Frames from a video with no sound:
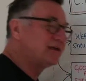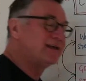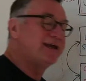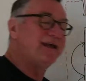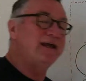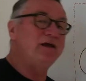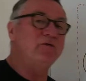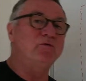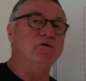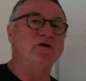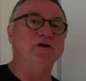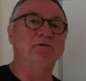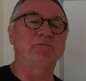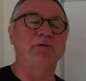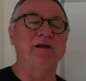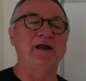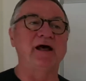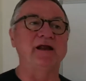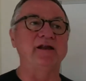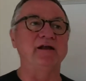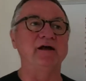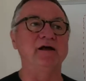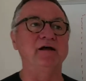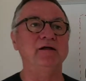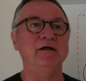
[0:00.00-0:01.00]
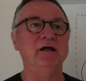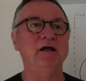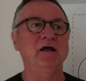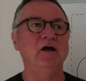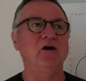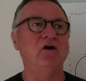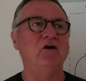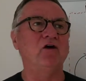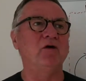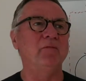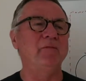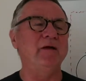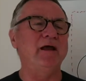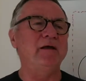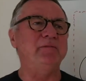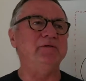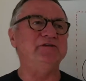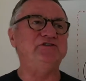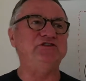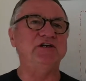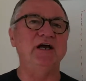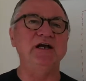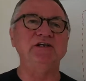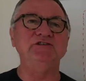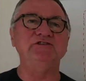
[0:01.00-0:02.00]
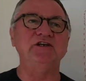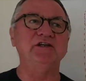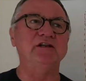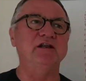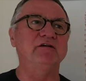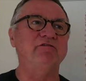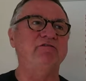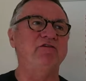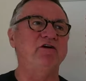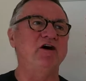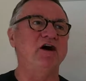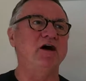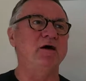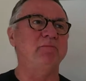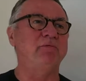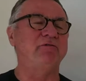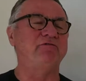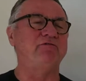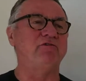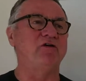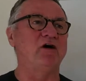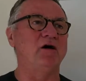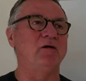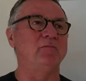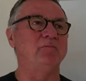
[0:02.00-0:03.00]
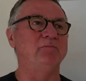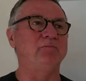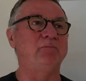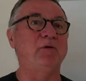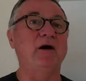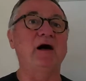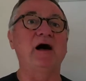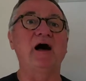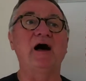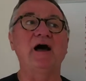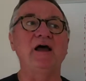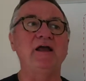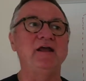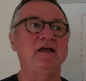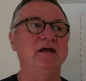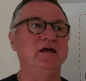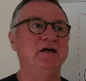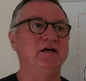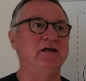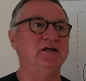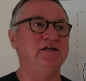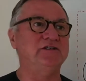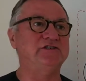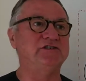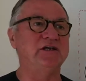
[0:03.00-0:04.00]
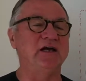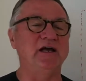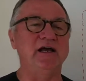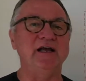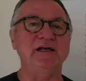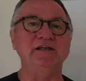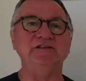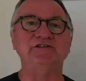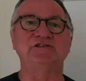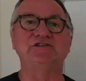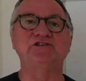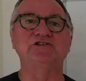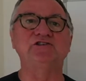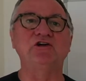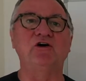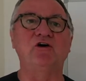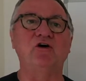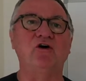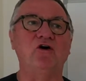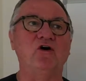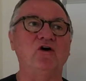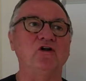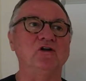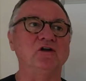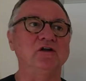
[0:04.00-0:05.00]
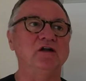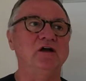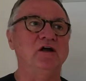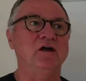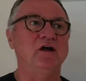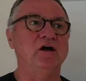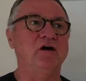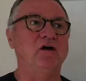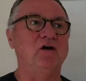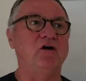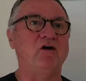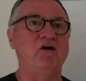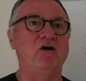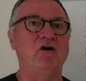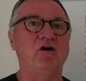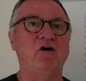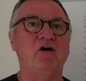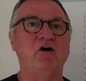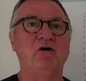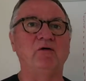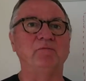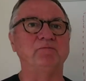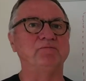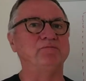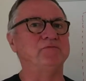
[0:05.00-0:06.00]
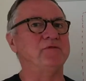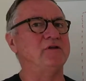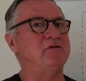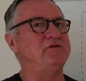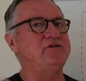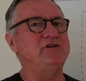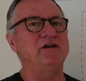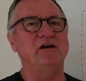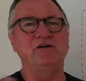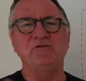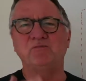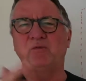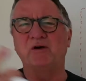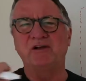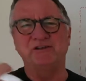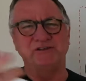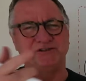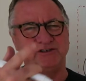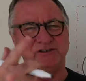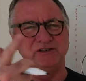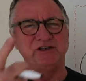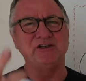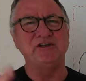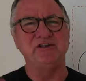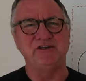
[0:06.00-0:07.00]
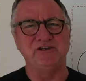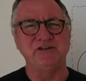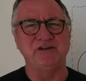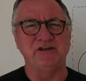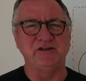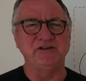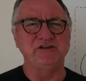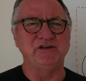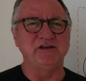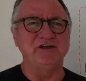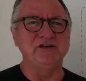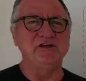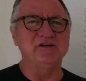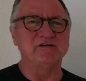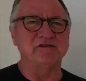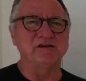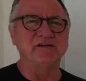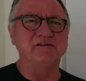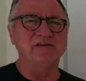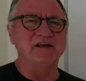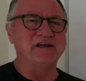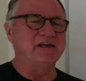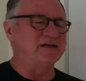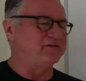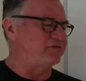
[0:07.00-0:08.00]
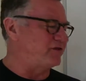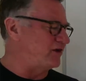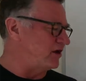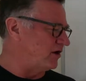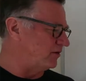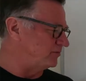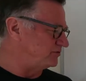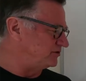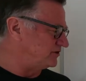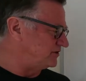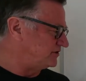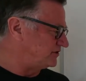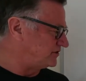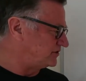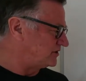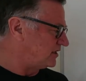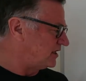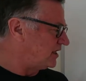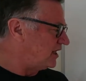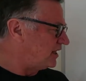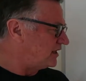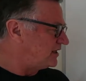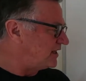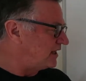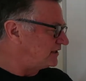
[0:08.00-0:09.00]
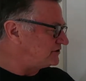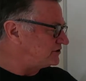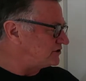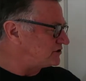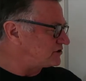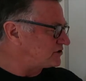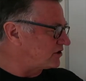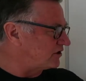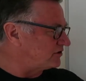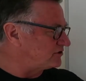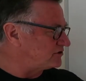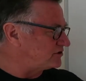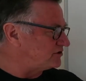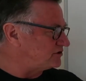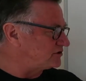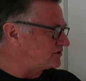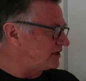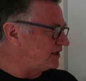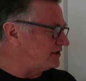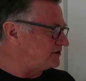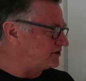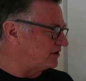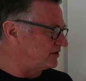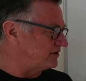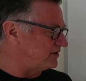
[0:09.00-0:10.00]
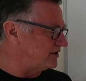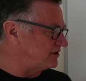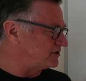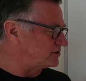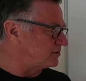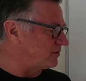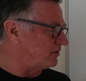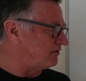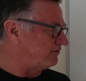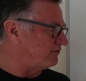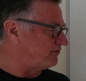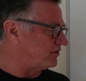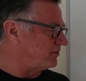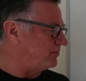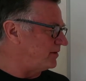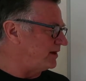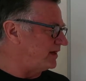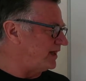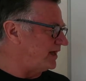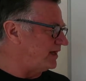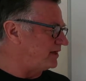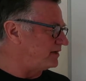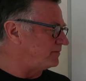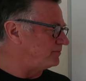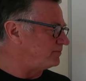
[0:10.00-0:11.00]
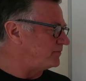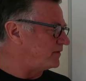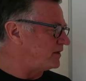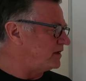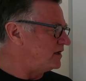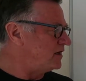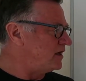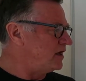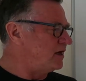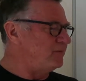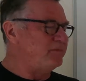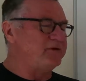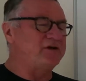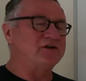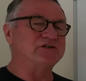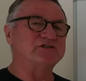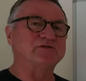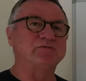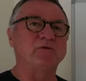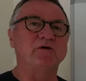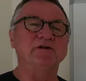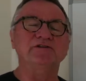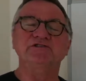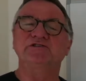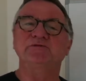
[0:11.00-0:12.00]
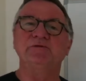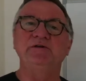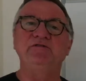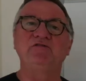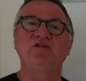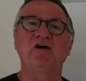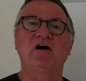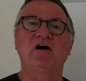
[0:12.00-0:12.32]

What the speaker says: the keyword planner, or maybe changing the verb from buy to install, or, well, you can think of the options. Let's just concentrate on this one for a minute. Because once we've